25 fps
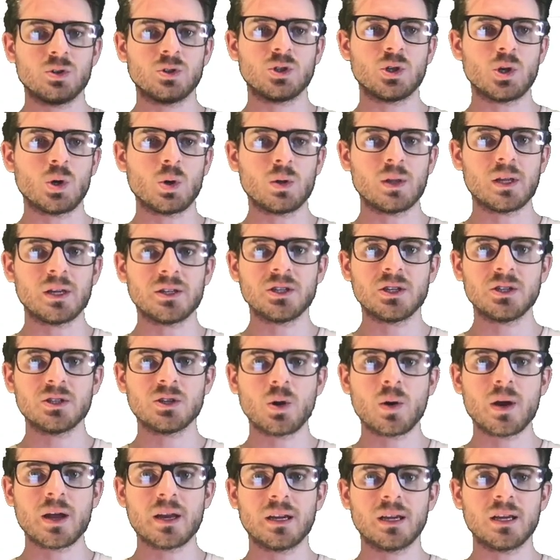So let's just
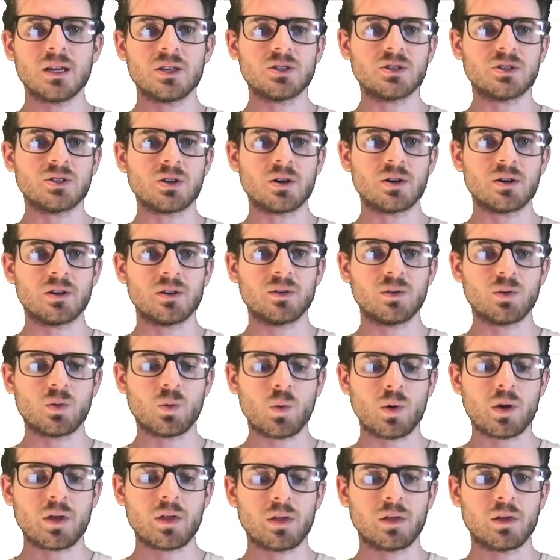go ahead and get started
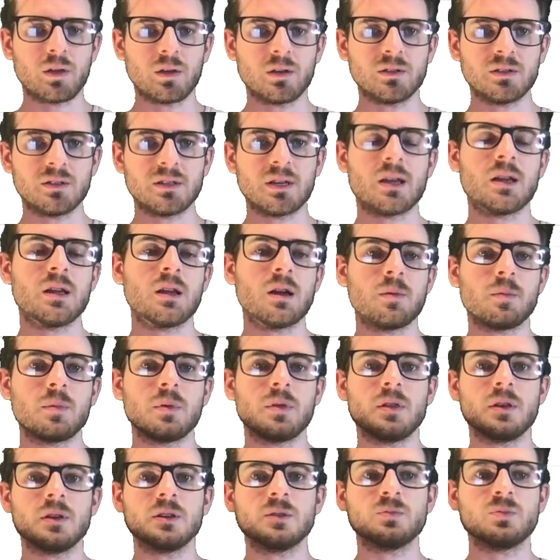with setting up
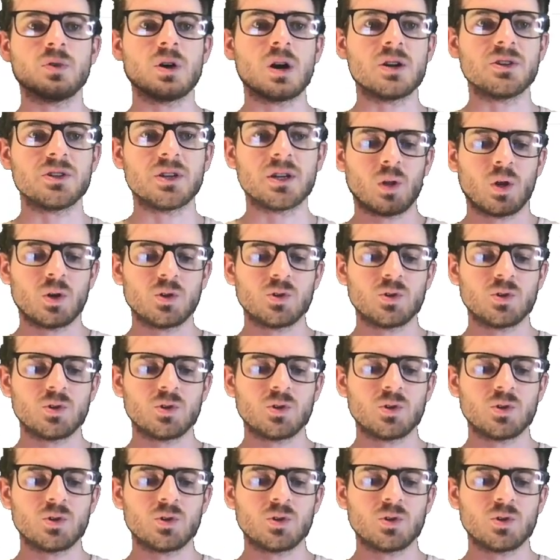this project.